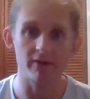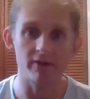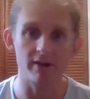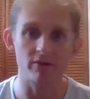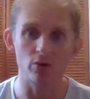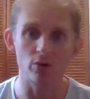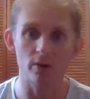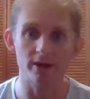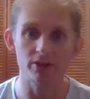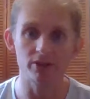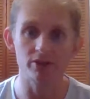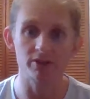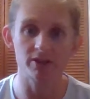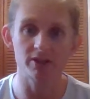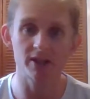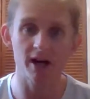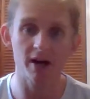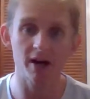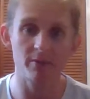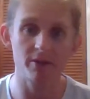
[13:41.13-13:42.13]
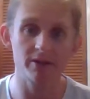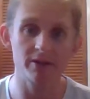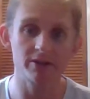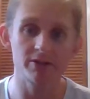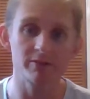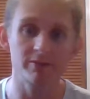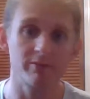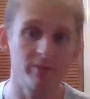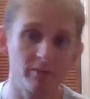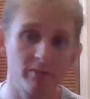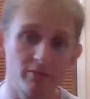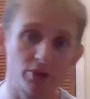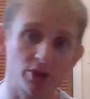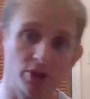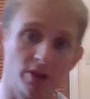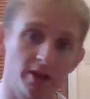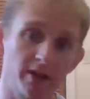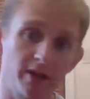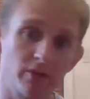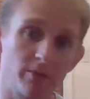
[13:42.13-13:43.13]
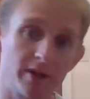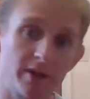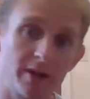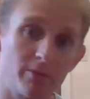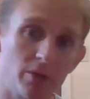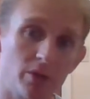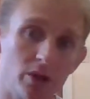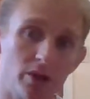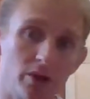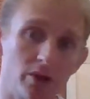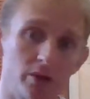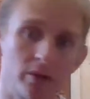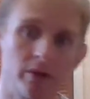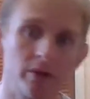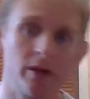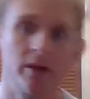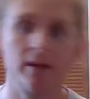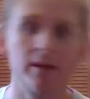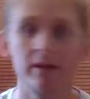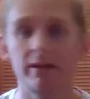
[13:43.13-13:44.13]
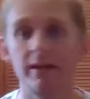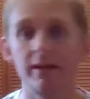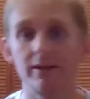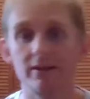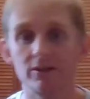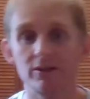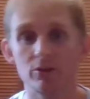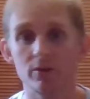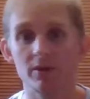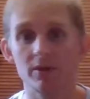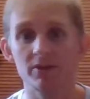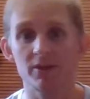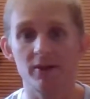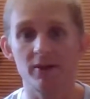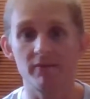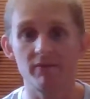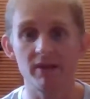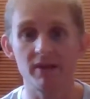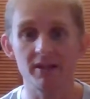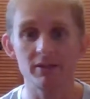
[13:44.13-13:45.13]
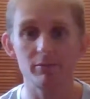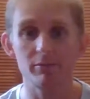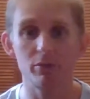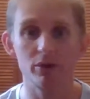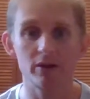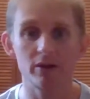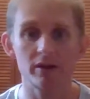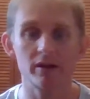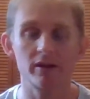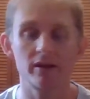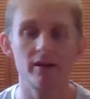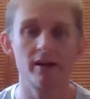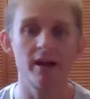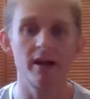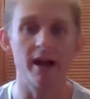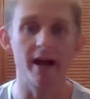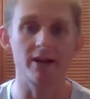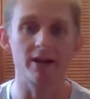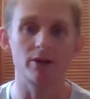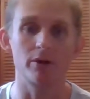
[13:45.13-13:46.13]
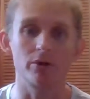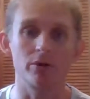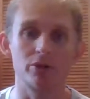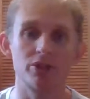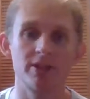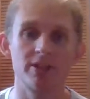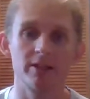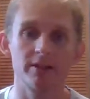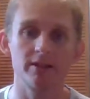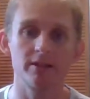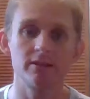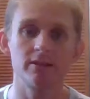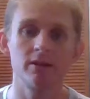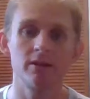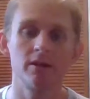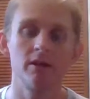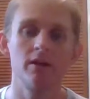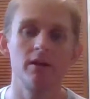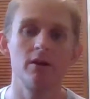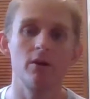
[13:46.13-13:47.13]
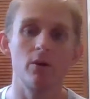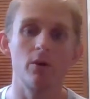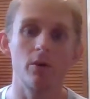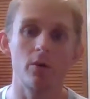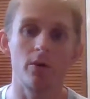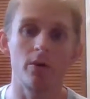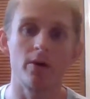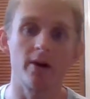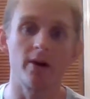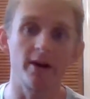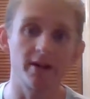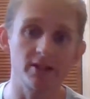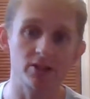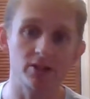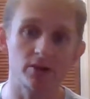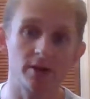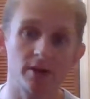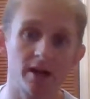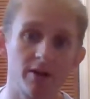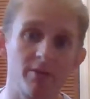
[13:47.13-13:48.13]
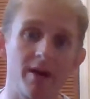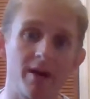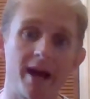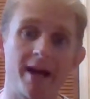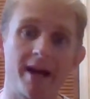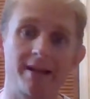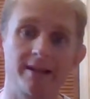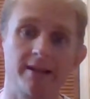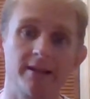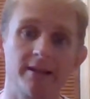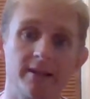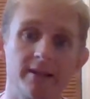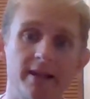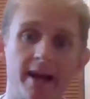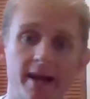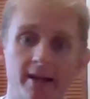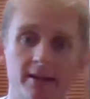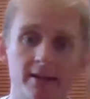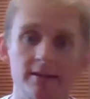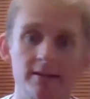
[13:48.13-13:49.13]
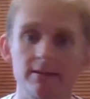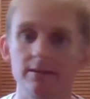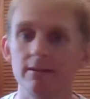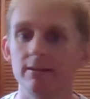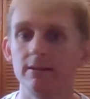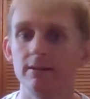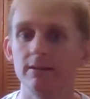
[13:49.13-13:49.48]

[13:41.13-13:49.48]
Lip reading: any questions, comments, be sure to leave them down below. Get in touch with us on Facebook at Coach Dylan, or on Instagram at Dylan Allen,